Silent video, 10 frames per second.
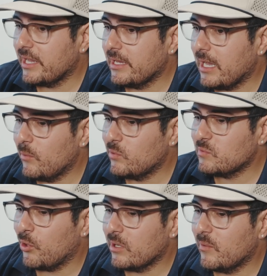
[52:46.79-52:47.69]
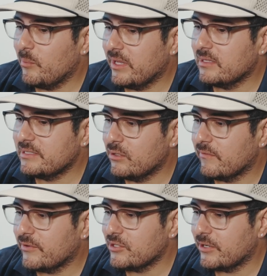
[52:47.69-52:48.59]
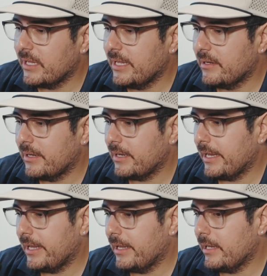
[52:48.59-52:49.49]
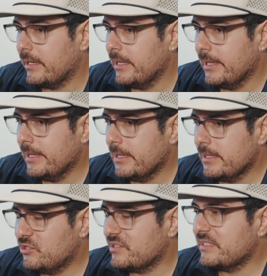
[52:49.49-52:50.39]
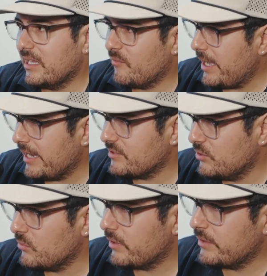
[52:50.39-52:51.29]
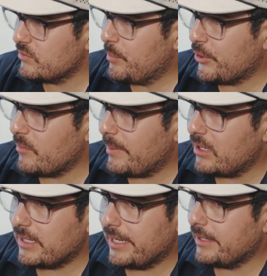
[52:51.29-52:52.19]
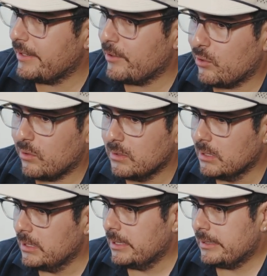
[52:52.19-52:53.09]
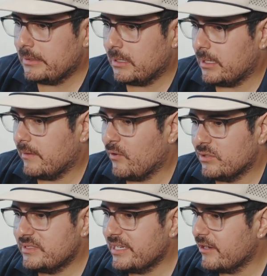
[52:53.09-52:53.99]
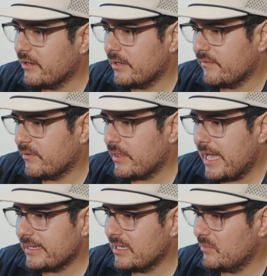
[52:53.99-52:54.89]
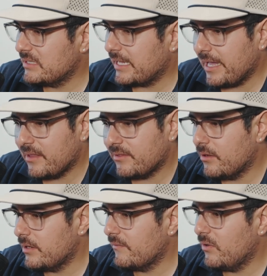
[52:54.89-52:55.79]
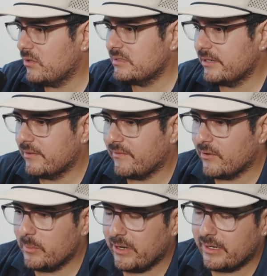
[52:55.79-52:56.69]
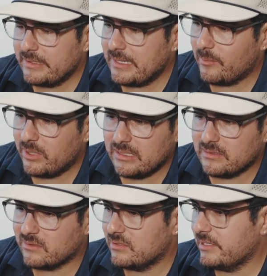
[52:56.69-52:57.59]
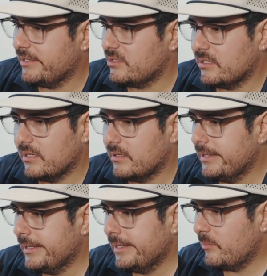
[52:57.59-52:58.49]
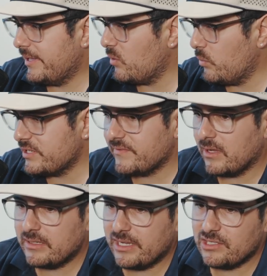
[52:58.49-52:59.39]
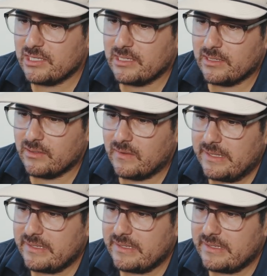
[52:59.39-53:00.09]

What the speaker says: I was part of a big Latino fraternity and just to give back too. And it was part about like, volunteering for the academic decathlon and volunteering for American Diabetes Association and Make a Wish Foundation and